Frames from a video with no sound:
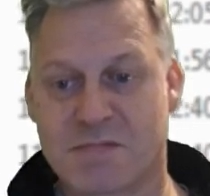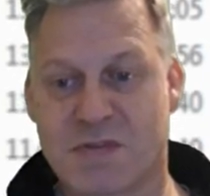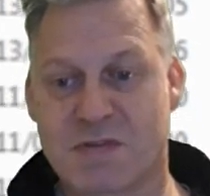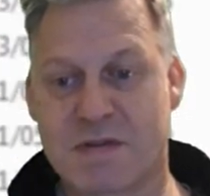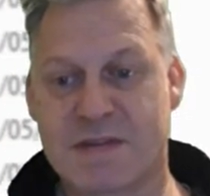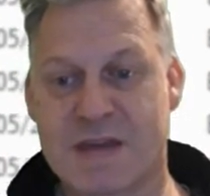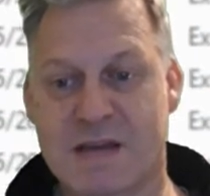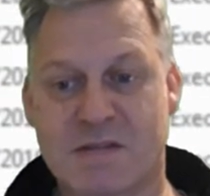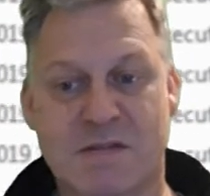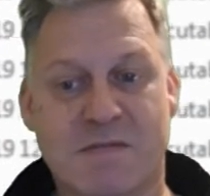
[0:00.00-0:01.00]

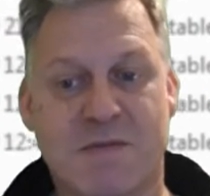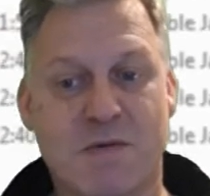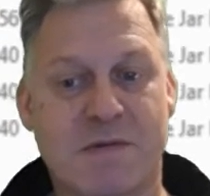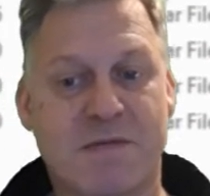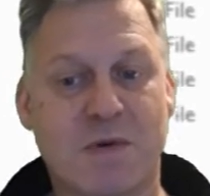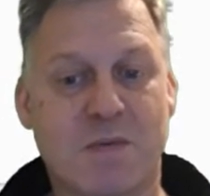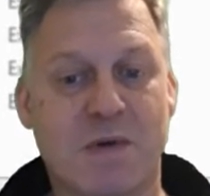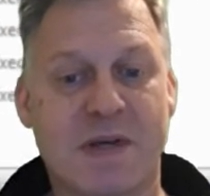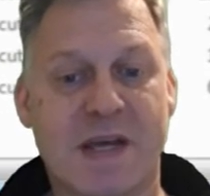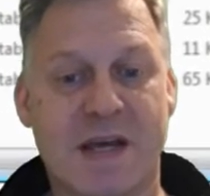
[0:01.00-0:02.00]

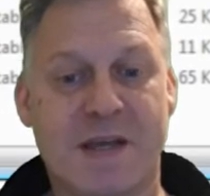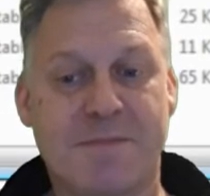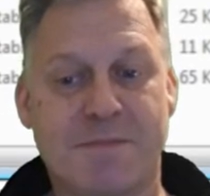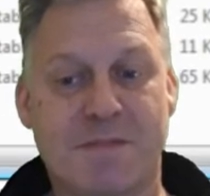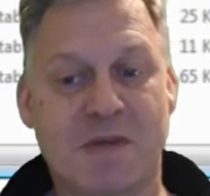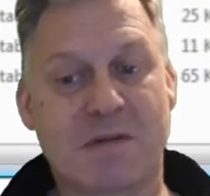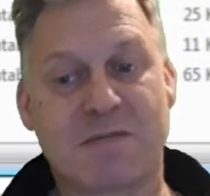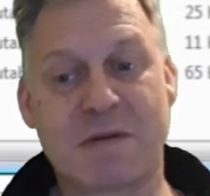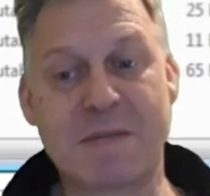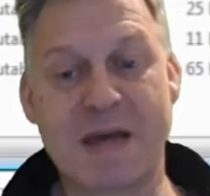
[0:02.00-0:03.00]
3441k so
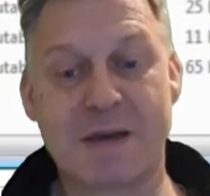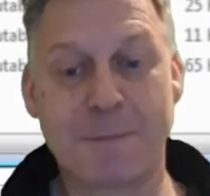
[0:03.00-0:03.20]
3 meg